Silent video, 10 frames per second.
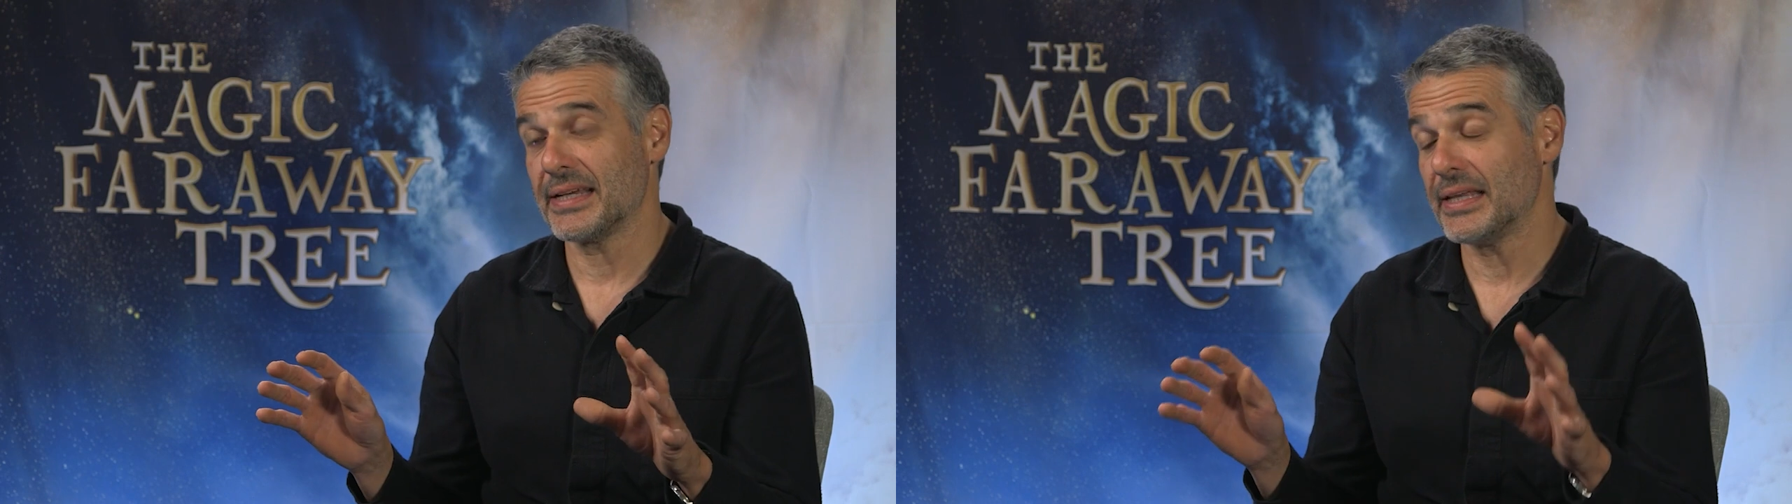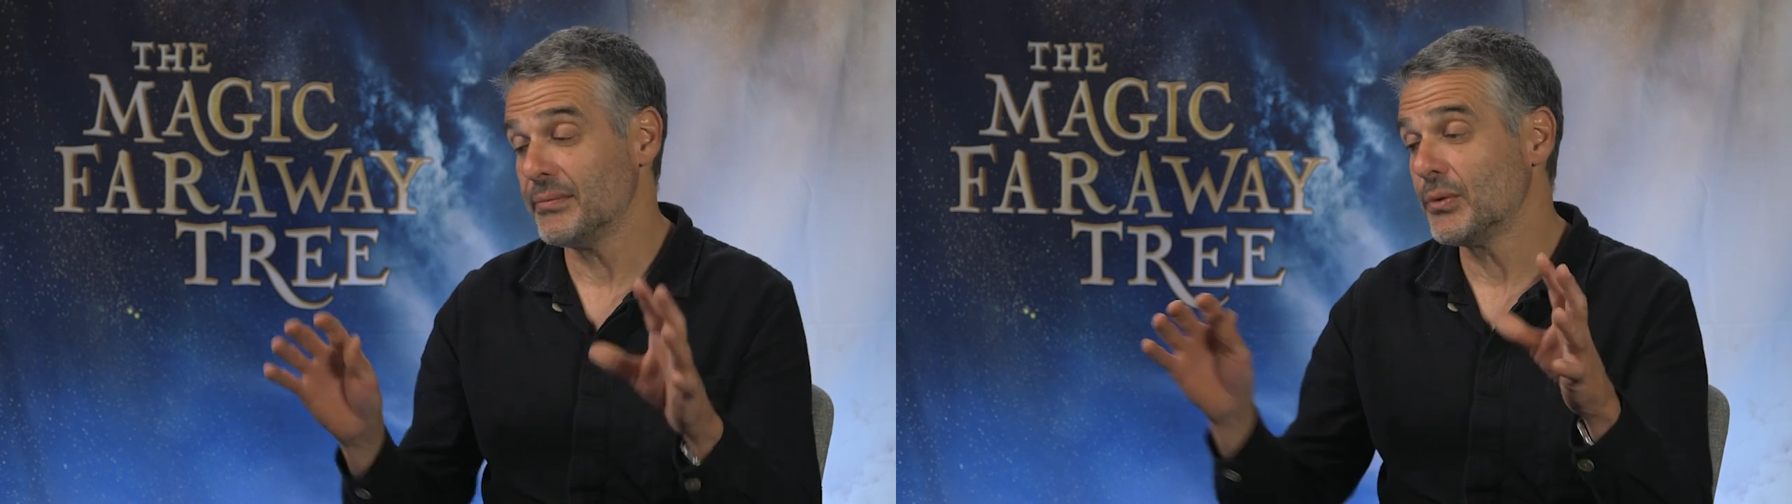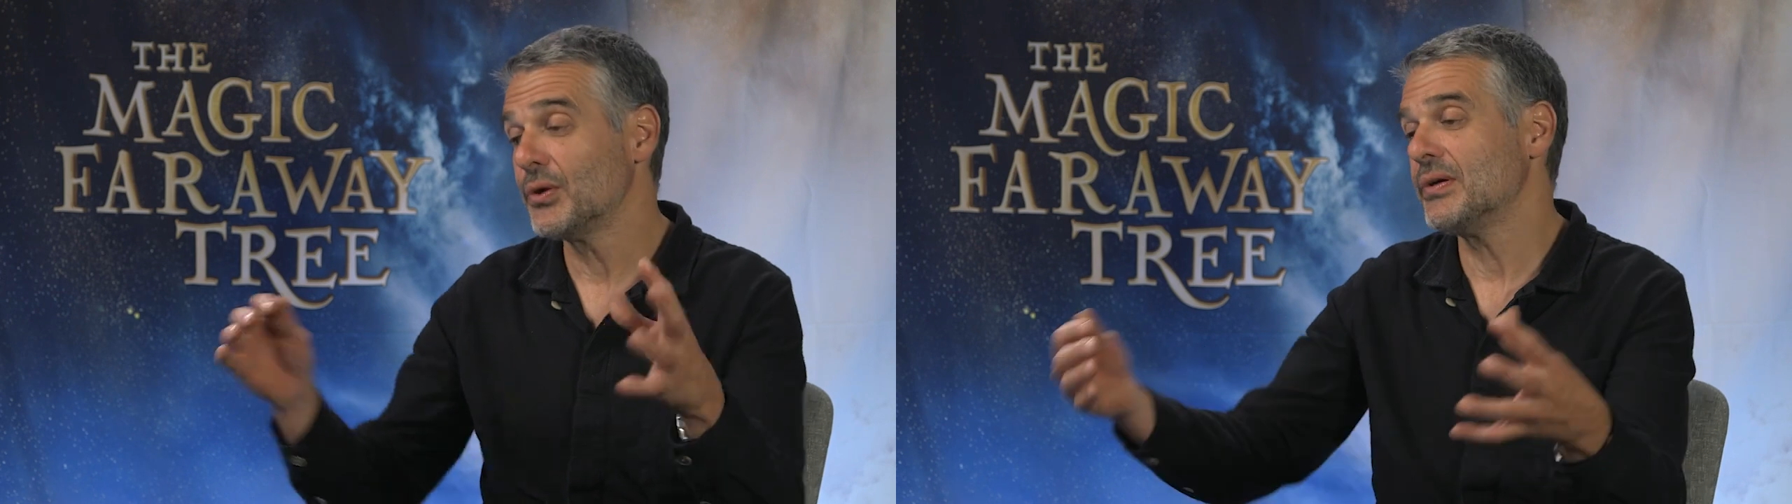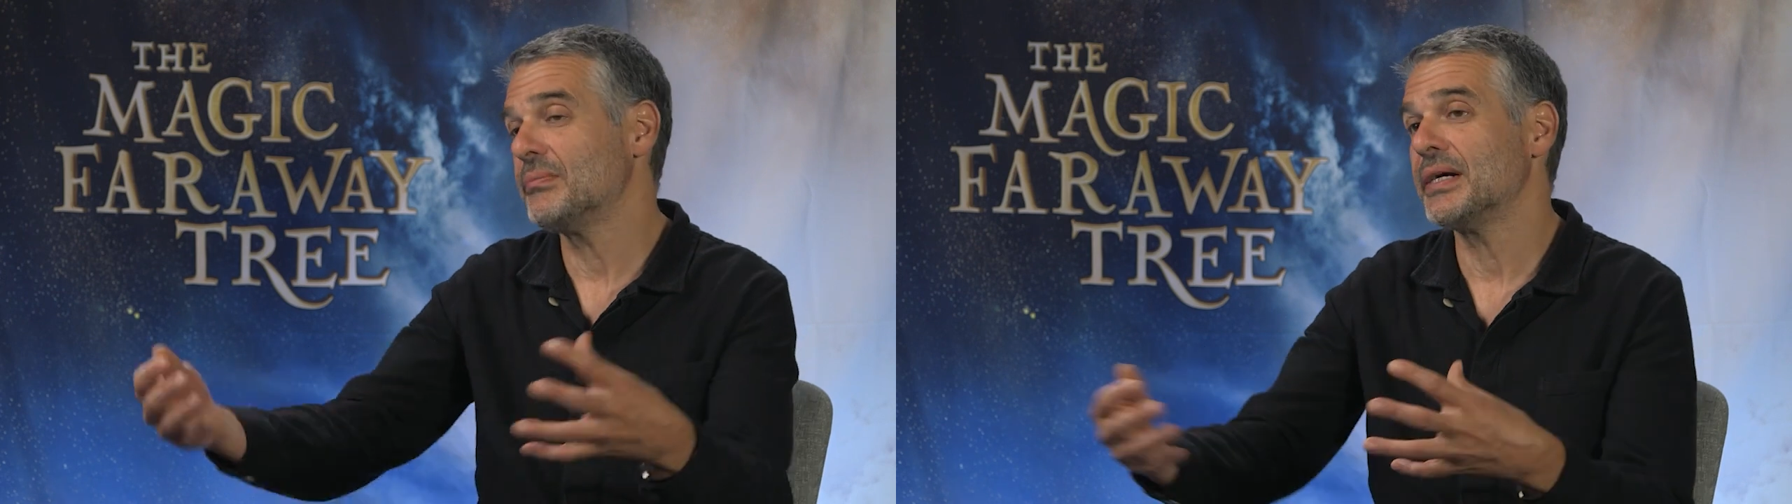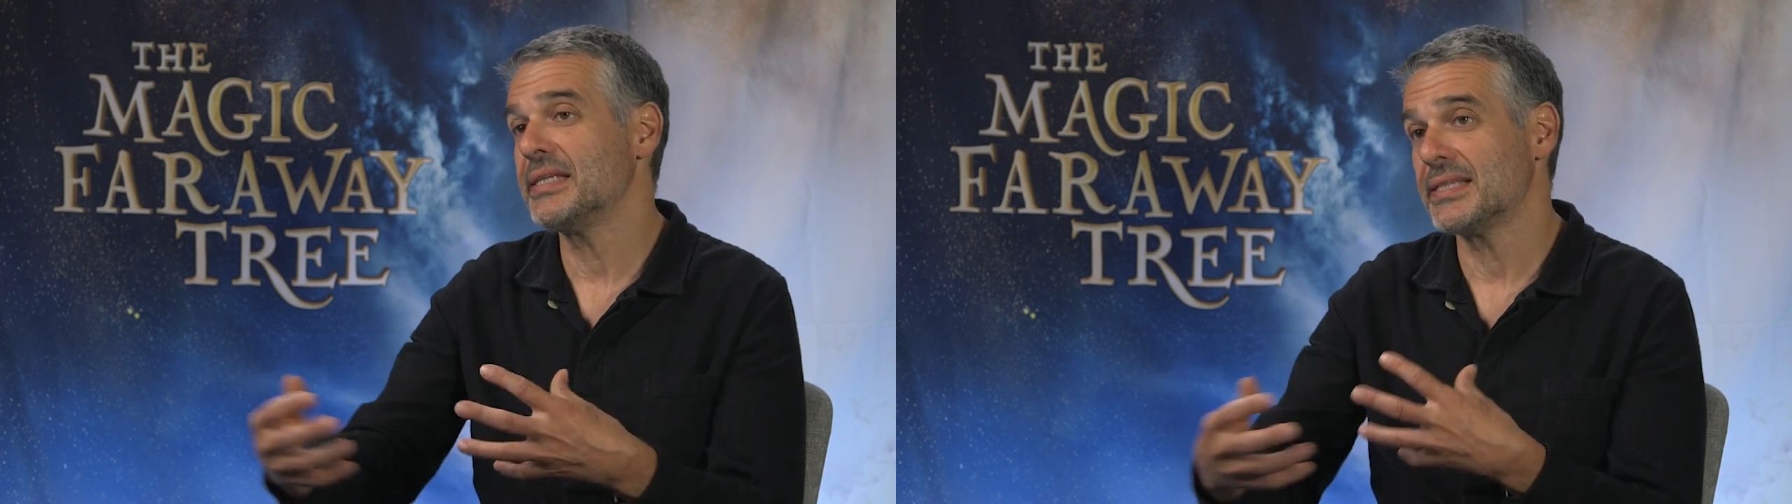and the more you
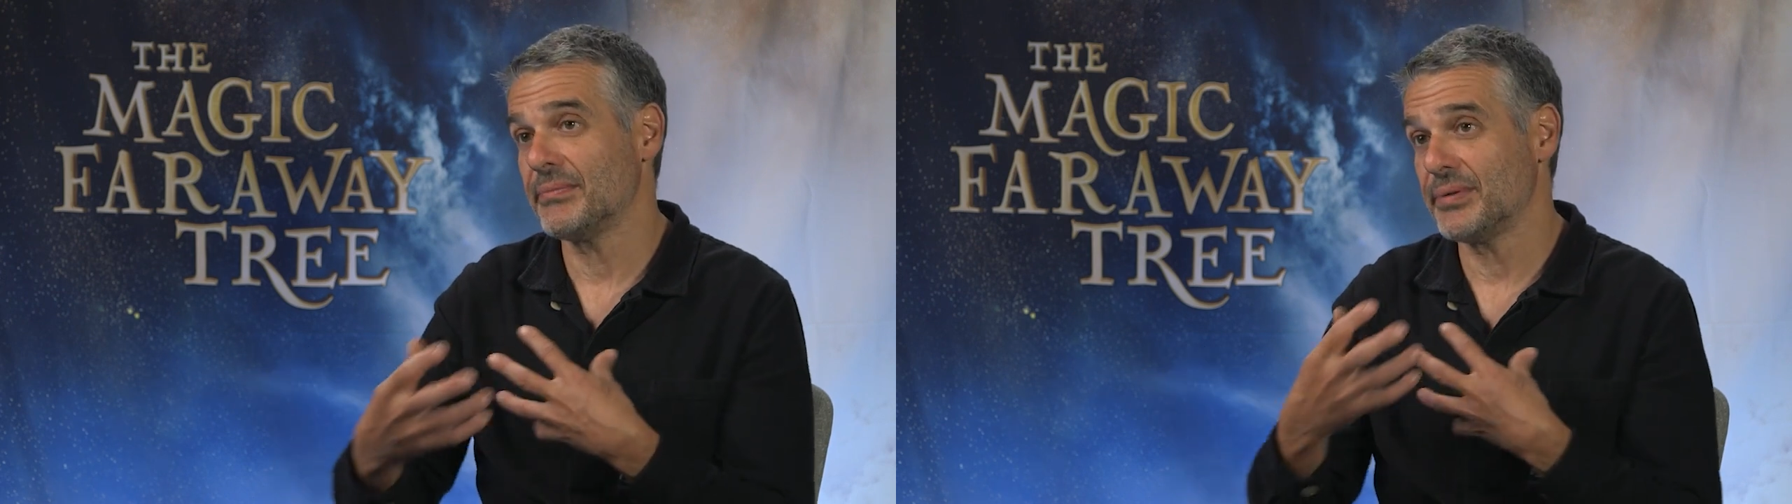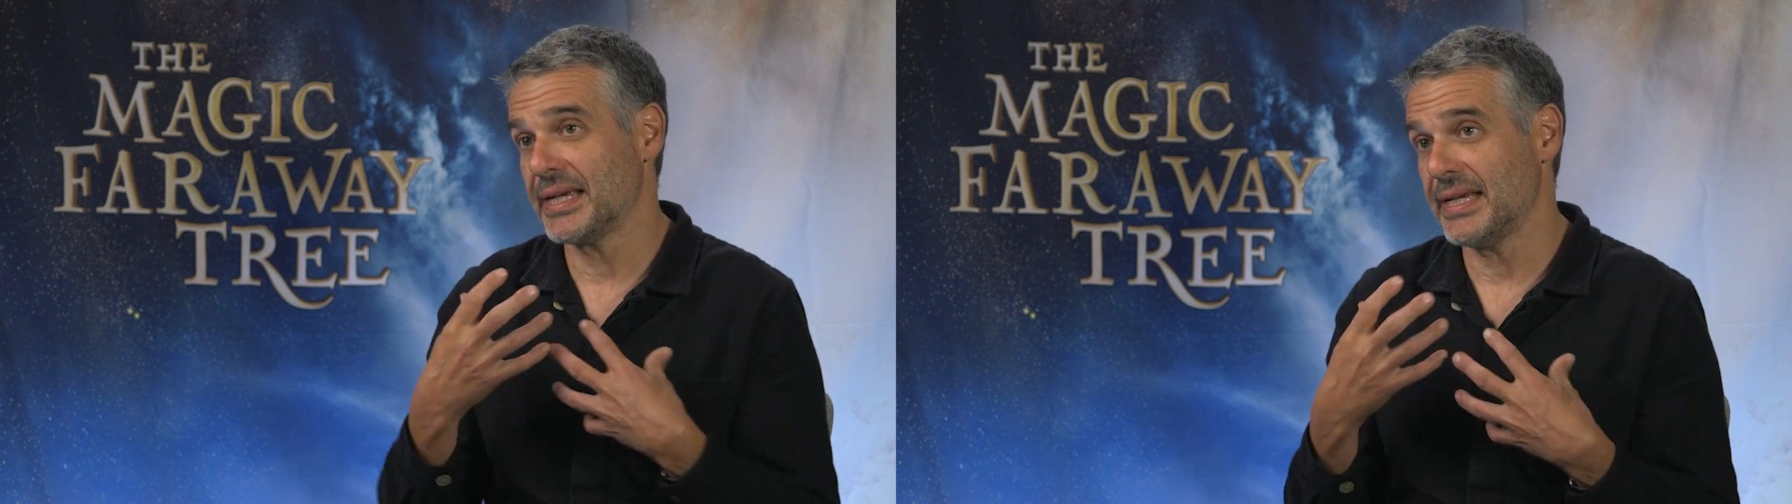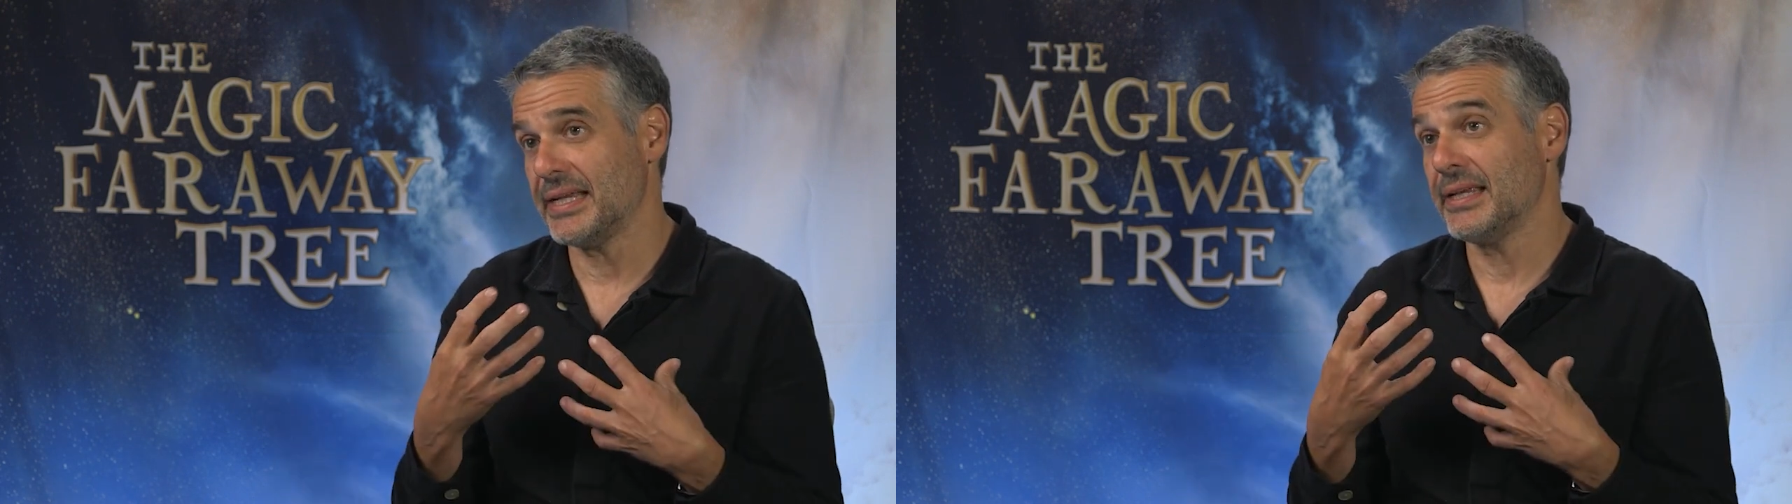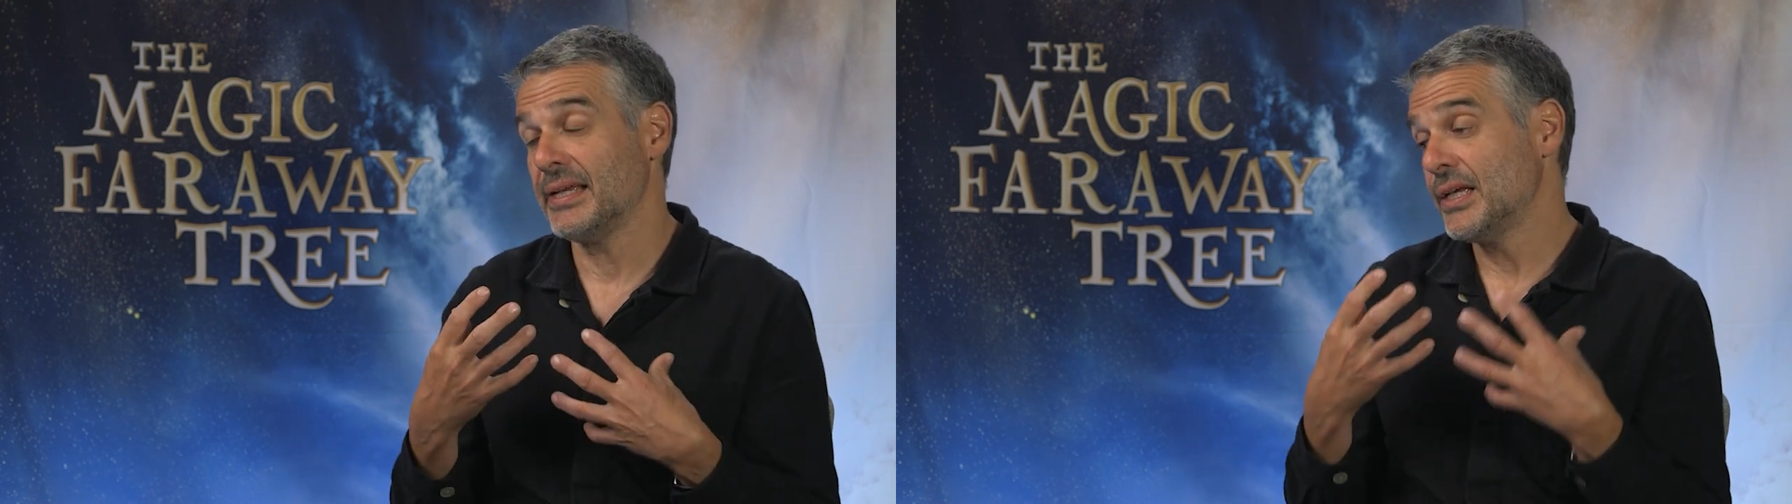embrace it and bring it in